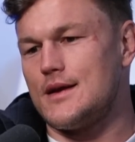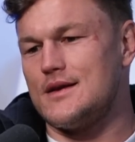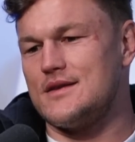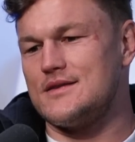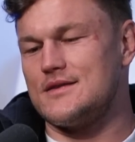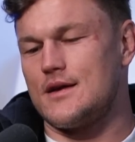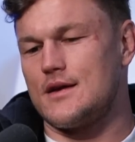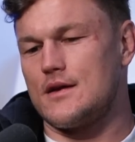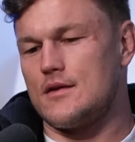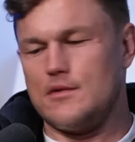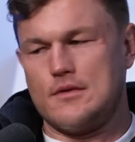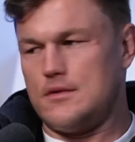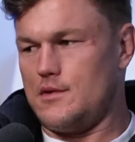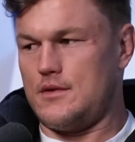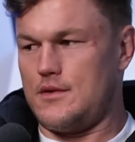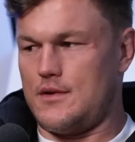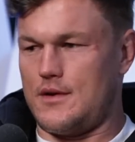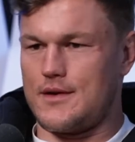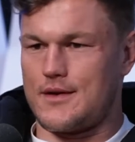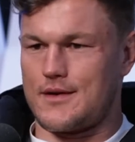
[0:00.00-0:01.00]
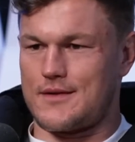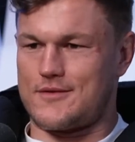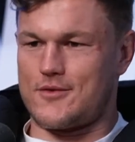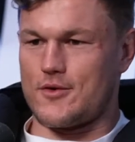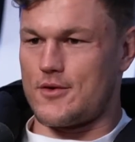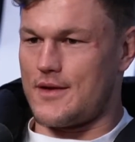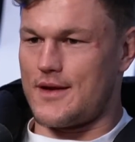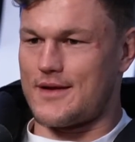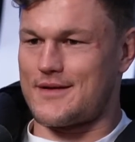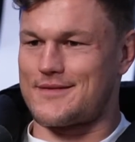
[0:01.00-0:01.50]
He's like, he gets
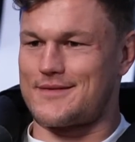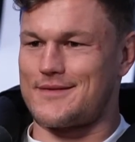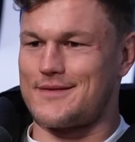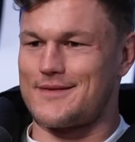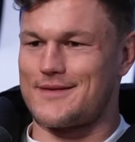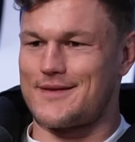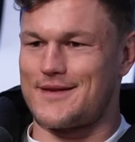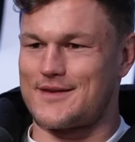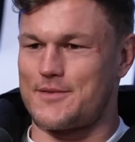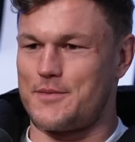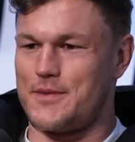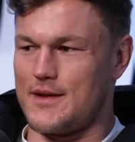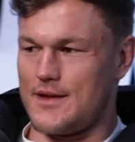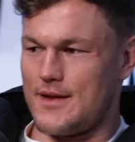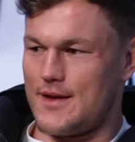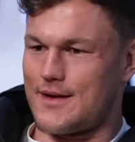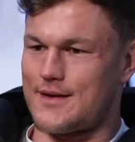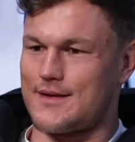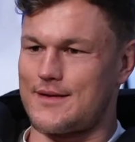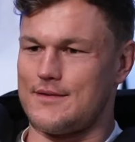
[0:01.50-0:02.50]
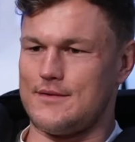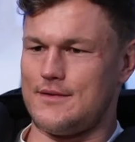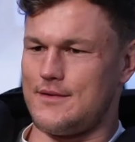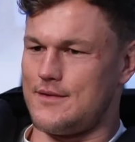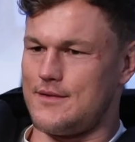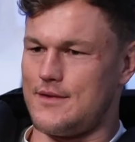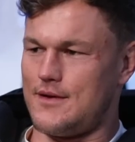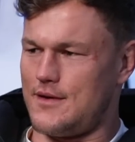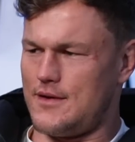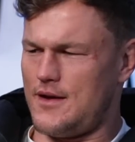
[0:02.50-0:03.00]
sort of like, gets a bit like,
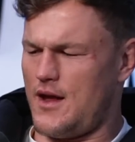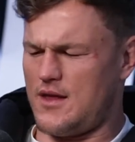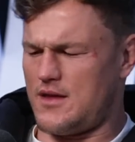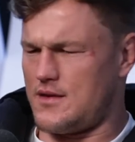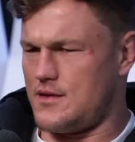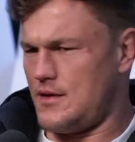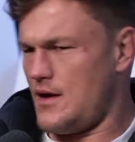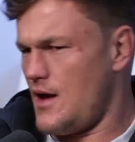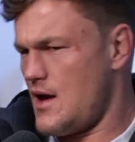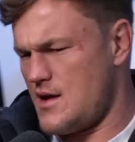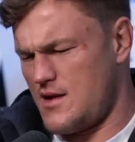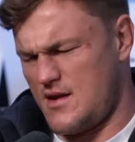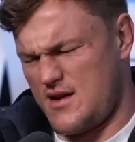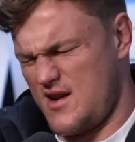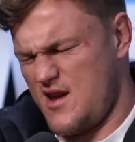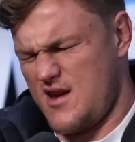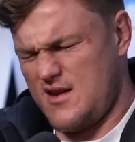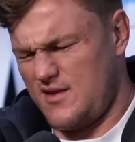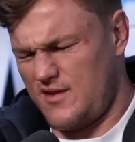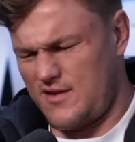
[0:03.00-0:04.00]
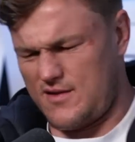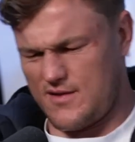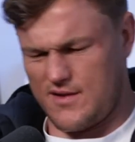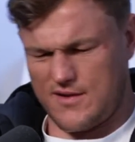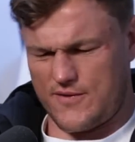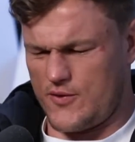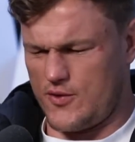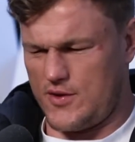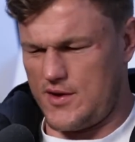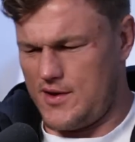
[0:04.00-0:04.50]
nothing, no, just
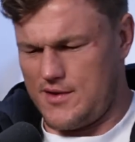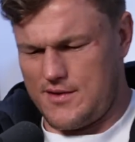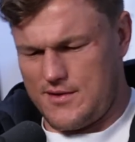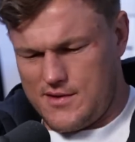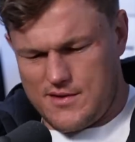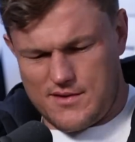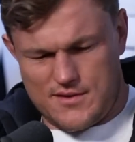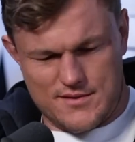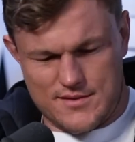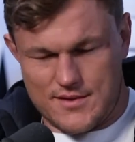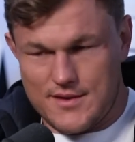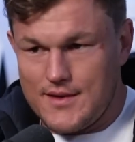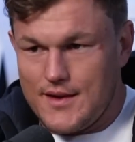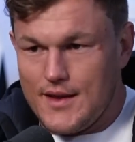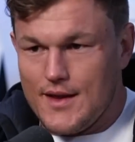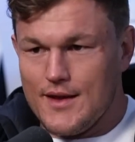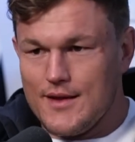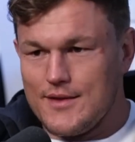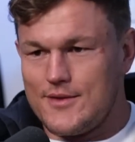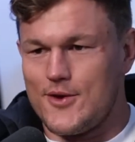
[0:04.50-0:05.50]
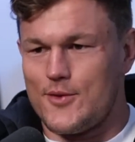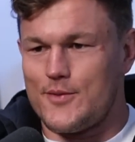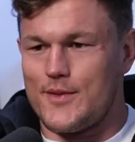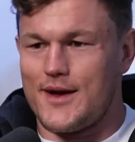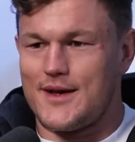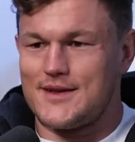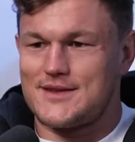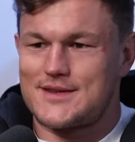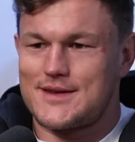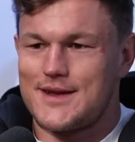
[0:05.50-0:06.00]
like footy and not
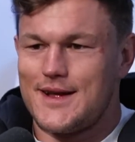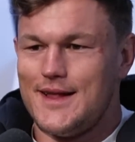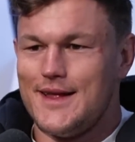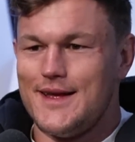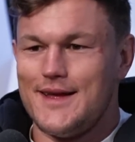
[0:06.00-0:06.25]
much.